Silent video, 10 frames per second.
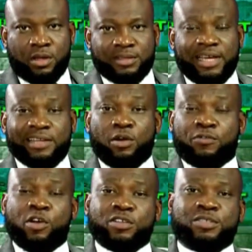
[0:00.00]
Then,
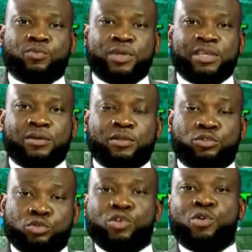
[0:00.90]
of course, we
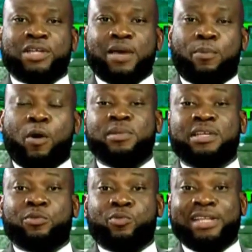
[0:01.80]
do know that
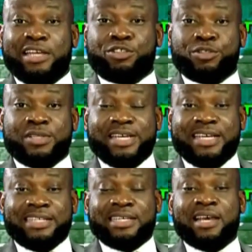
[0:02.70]
public relation
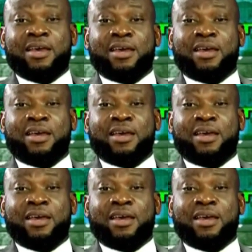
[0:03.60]
is